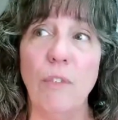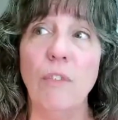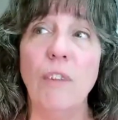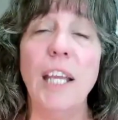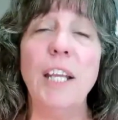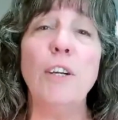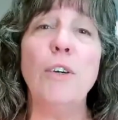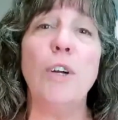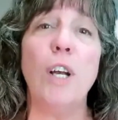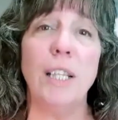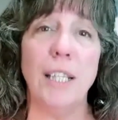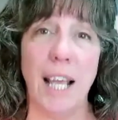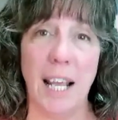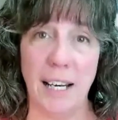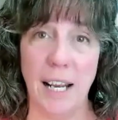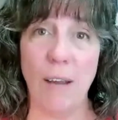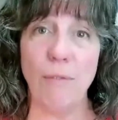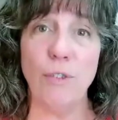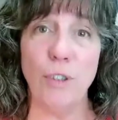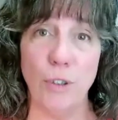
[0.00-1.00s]
later on
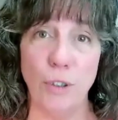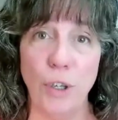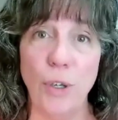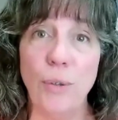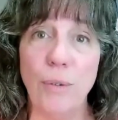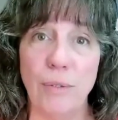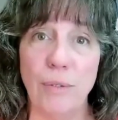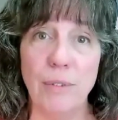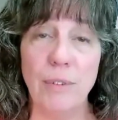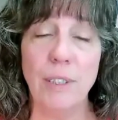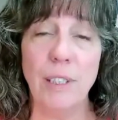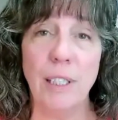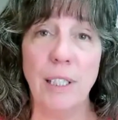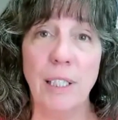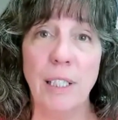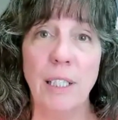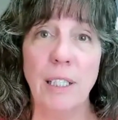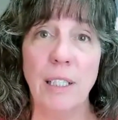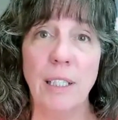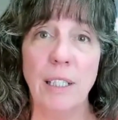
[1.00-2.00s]
that afternoon,
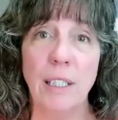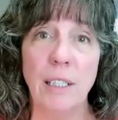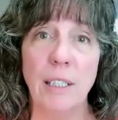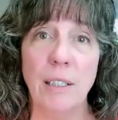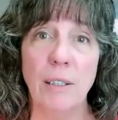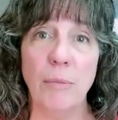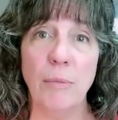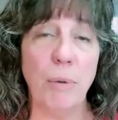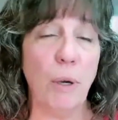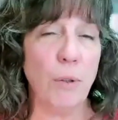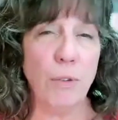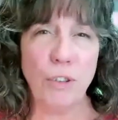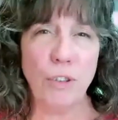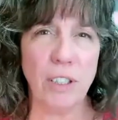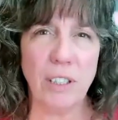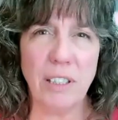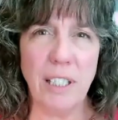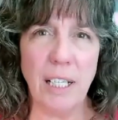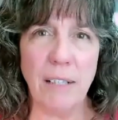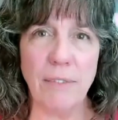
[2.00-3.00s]
both
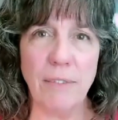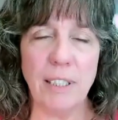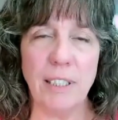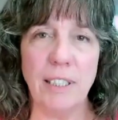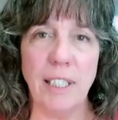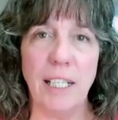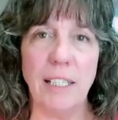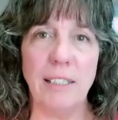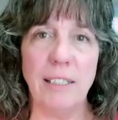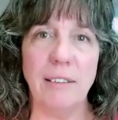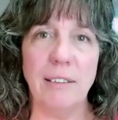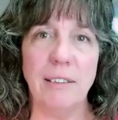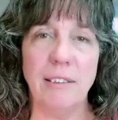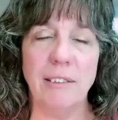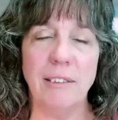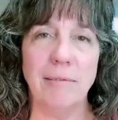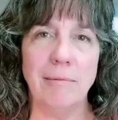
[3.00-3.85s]
just devastated,